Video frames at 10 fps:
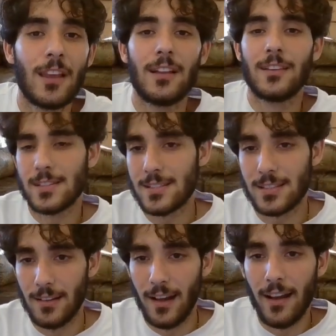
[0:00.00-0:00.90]
This
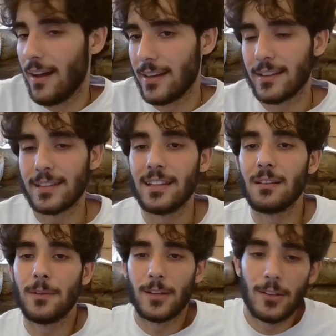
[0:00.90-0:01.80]
is an
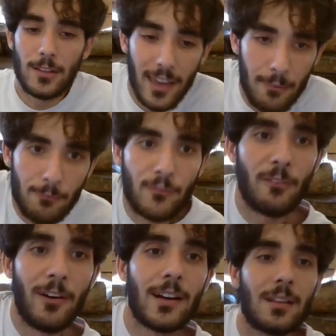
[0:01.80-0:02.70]
incredibly good game
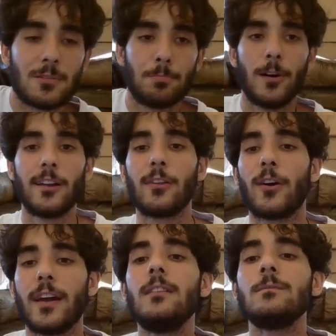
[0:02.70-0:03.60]
from Adam's part.
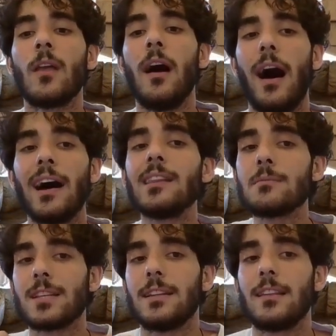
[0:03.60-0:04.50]
Okay, Adam
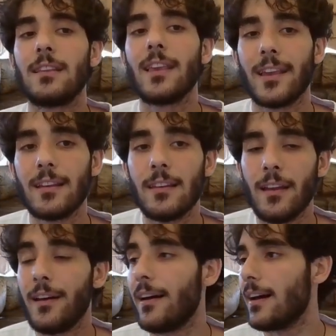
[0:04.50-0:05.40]
Saadetdin
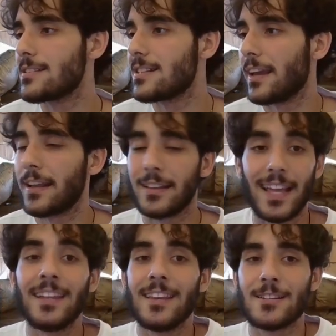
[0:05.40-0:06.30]
is like
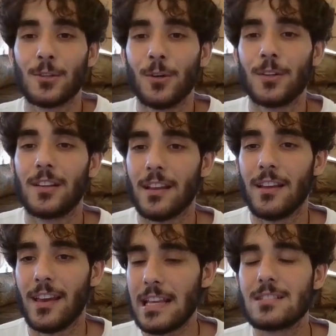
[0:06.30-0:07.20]
10 years old.
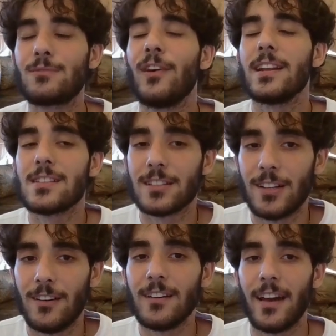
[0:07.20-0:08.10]
He's very
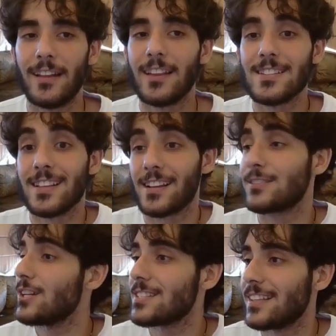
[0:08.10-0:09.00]
strong and he's like
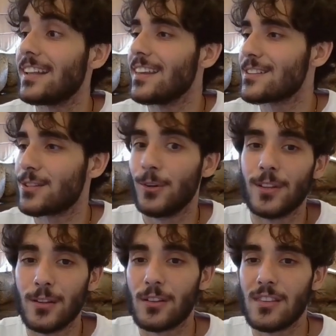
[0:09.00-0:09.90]
just 10 years
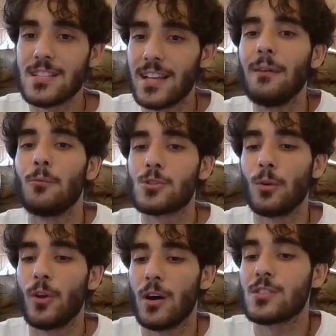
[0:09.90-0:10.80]
old. This game will show
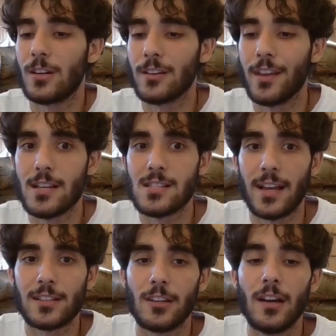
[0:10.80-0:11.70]
you how strong he is
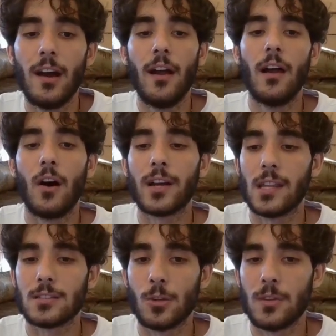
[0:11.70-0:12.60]
actually.
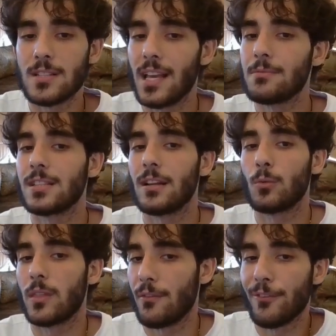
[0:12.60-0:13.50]
Okay, so this game started
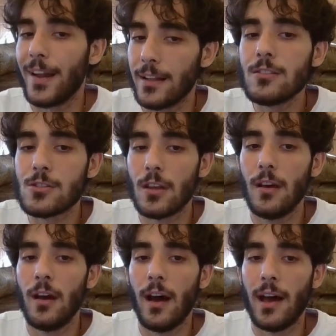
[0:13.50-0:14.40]
with a French,
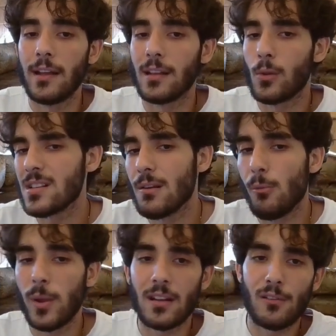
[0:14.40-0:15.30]
and it was a
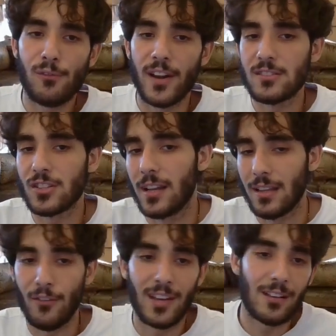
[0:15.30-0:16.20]
weird French, kind
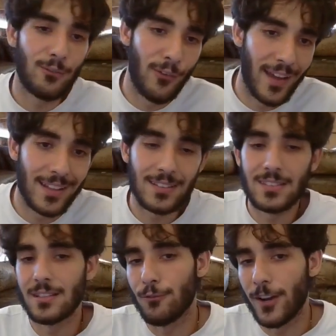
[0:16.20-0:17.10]
of an
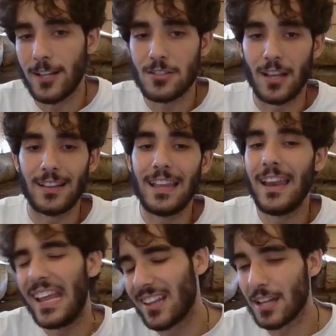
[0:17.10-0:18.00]
advanced French, a
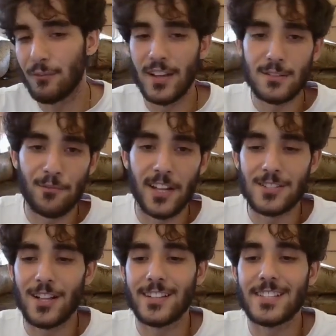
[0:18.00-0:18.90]
delayed advanced
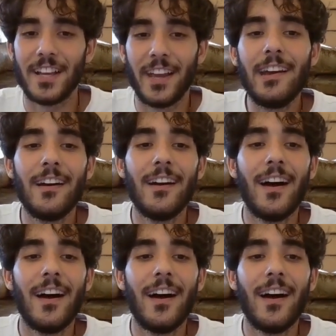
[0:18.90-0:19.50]
French, let's say.